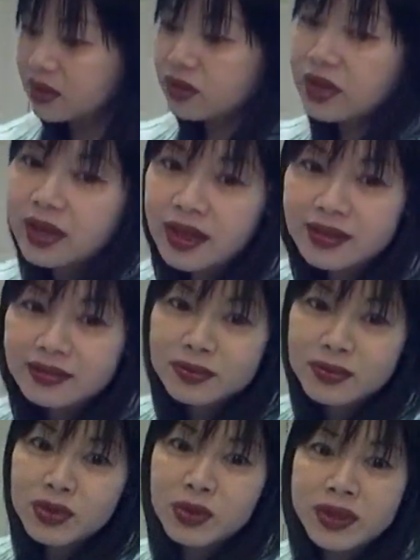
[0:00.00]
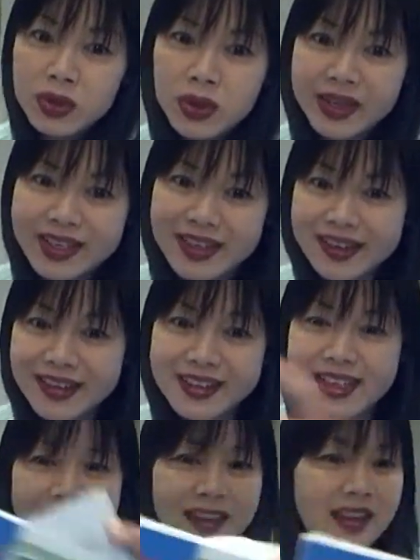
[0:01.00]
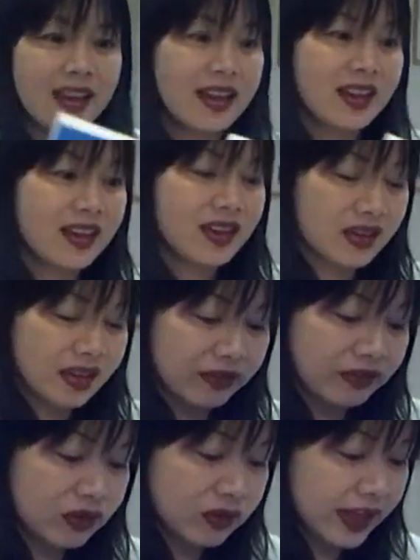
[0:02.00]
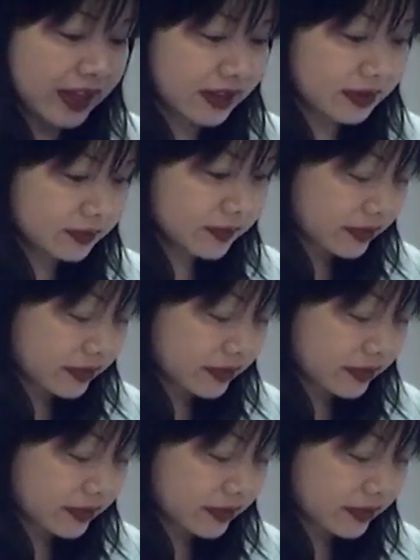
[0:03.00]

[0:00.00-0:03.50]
Okay, I do it quick. Okay, Fulin.